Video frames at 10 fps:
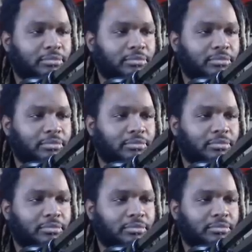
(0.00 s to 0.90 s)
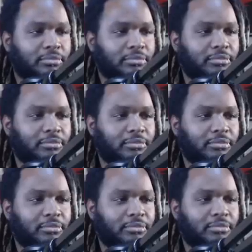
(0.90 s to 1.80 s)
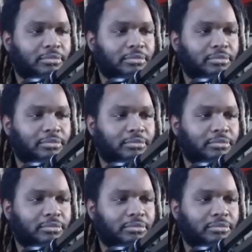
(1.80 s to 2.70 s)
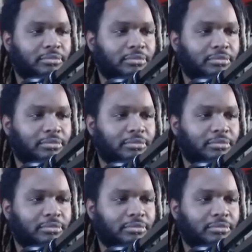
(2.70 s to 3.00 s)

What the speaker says: (silent)